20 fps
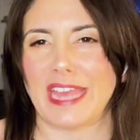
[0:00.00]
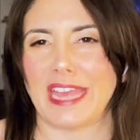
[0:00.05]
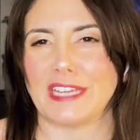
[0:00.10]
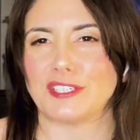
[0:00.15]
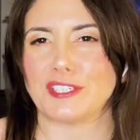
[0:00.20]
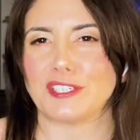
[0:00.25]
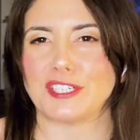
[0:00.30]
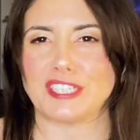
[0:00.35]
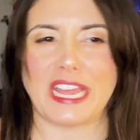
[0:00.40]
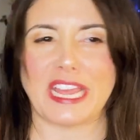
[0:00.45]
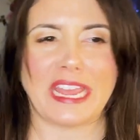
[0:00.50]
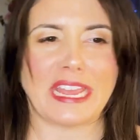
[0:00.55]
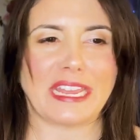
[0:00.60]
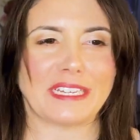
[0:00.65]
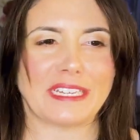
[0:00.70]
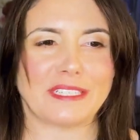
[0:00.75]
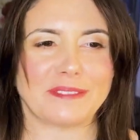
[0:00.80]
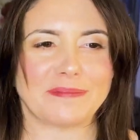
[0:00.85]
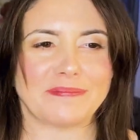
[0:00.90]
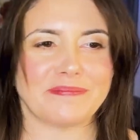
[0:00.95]

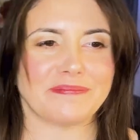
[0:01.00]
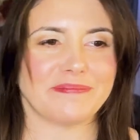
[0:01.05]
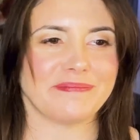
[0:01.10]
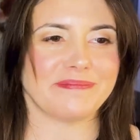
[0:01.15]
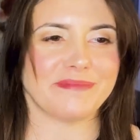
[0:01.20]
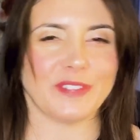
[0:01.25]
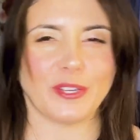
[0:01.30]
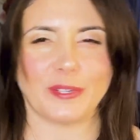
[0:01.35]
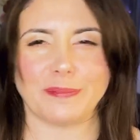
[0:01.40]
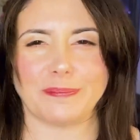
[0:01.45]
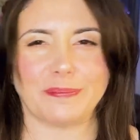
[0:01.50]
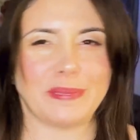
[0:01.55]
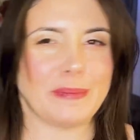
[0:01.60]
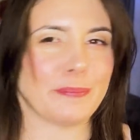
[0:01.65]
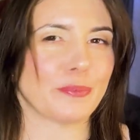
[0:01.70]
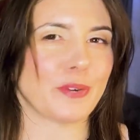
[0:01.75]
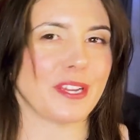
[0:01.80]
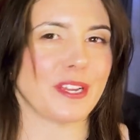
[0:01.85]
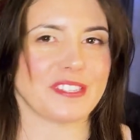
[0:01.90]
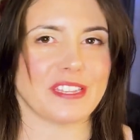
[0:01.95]
entertain and be
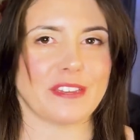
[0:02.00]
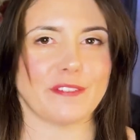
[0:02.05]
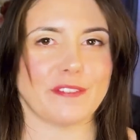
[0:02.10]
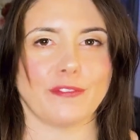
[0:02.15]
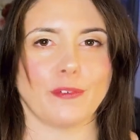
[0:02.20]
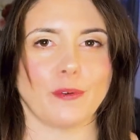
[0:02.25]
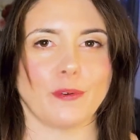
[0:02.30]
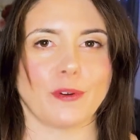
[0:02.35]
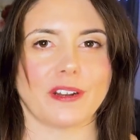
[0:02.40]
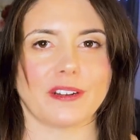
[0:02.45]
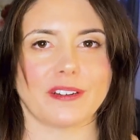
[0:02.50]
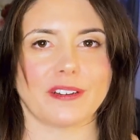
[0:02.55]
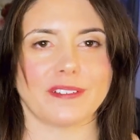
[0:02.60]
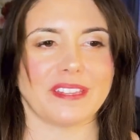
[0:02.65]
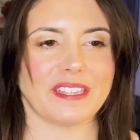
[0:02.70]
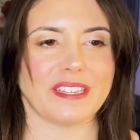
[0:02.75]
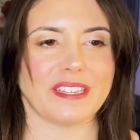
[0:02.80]
present for